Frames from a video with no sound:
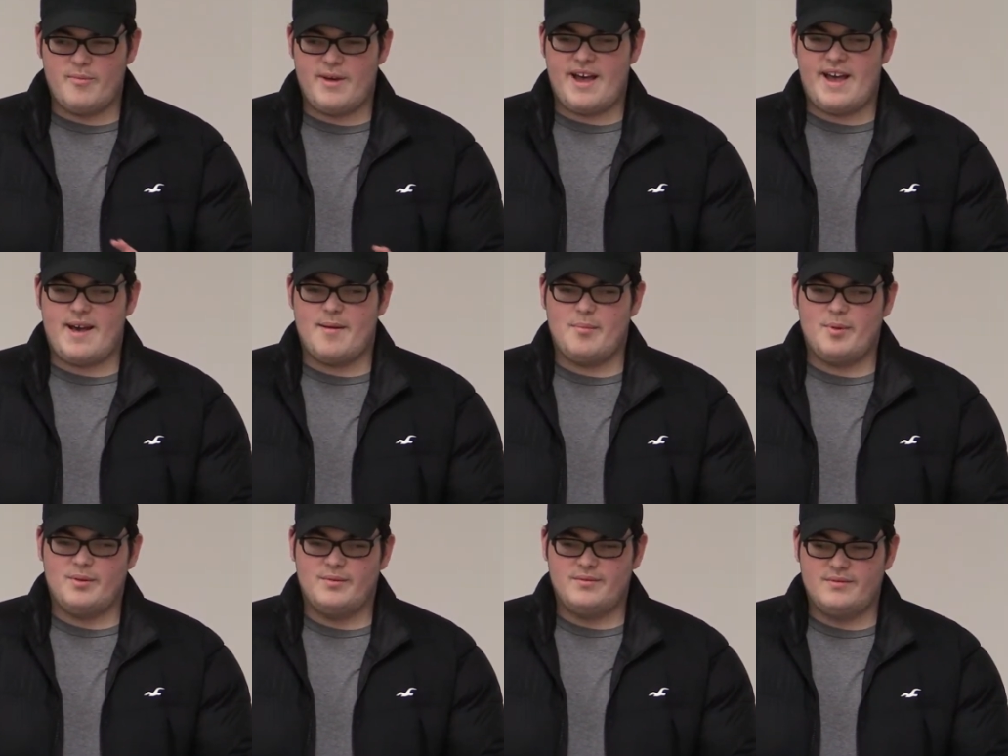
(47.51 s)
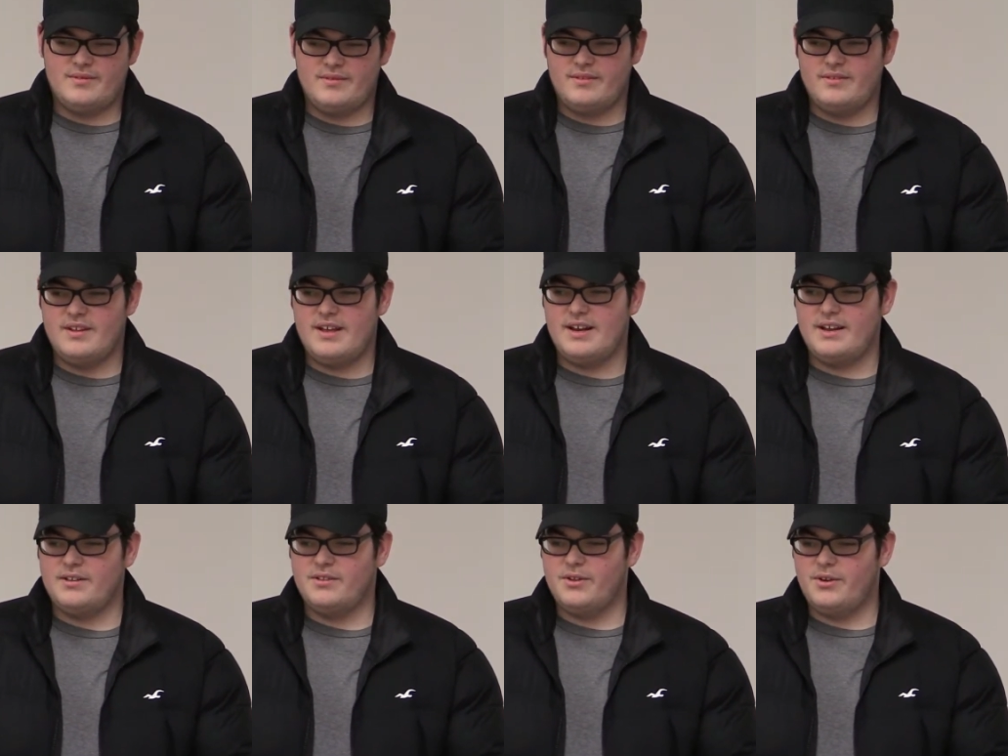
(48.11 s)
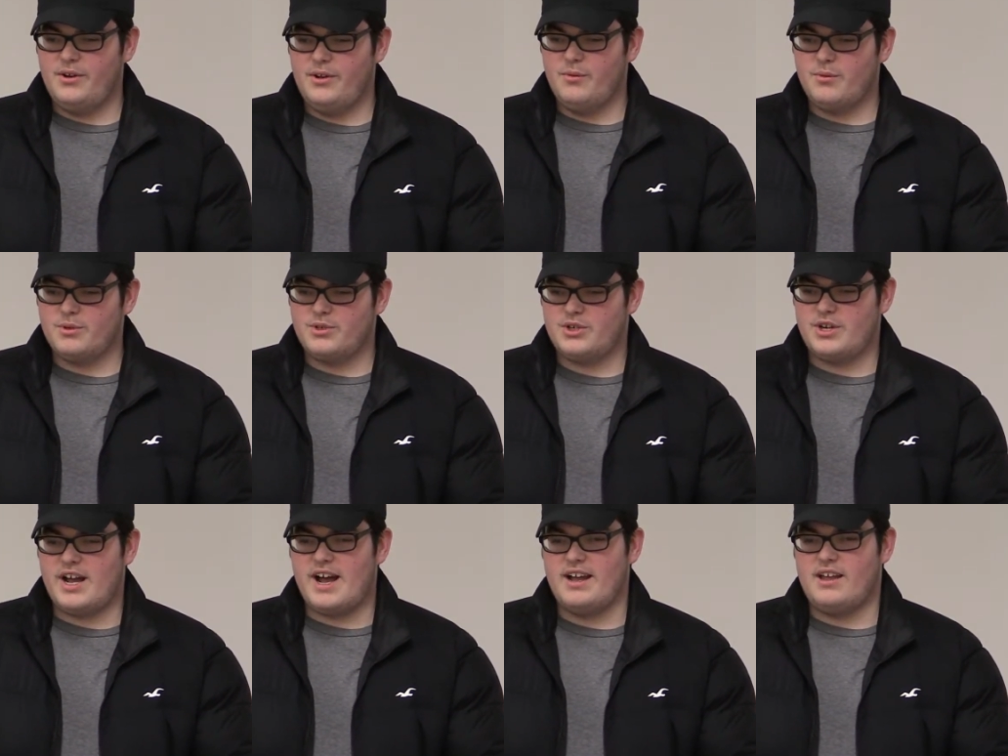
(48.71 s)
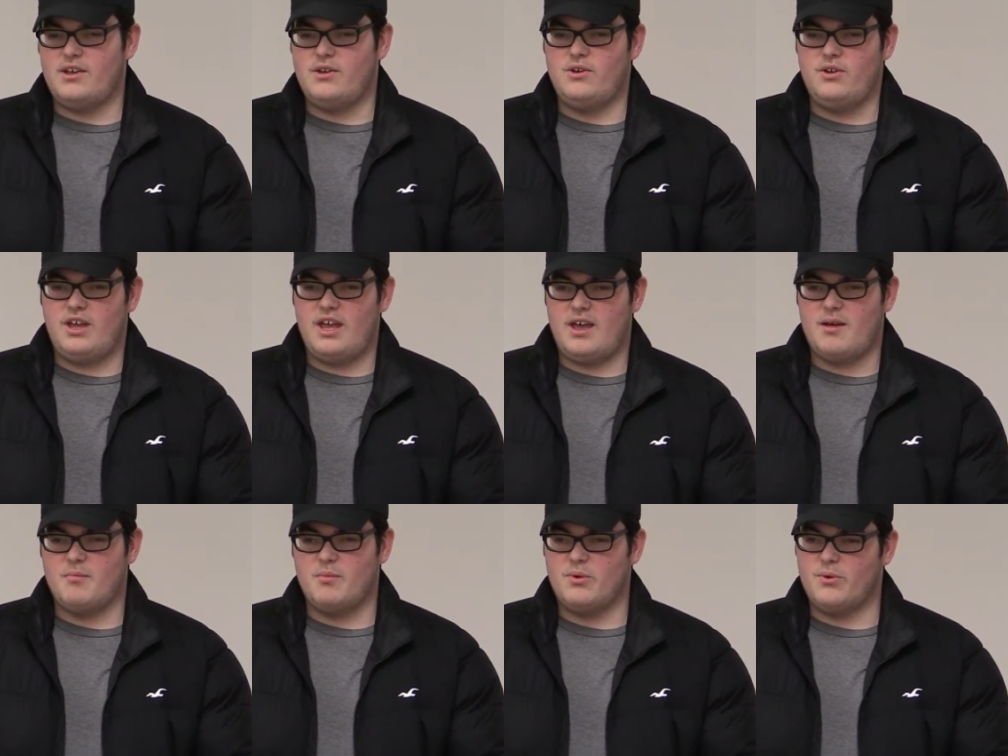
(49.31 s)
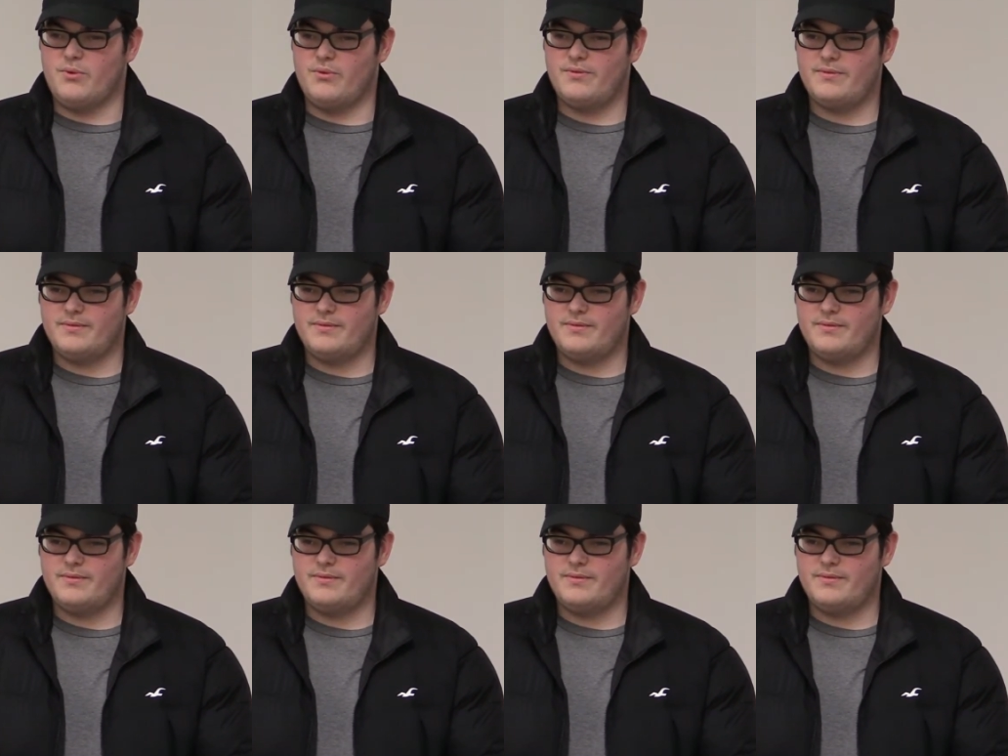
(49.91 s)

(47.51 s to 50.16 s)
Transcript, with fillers: map, and it literally will shock you and you can't move.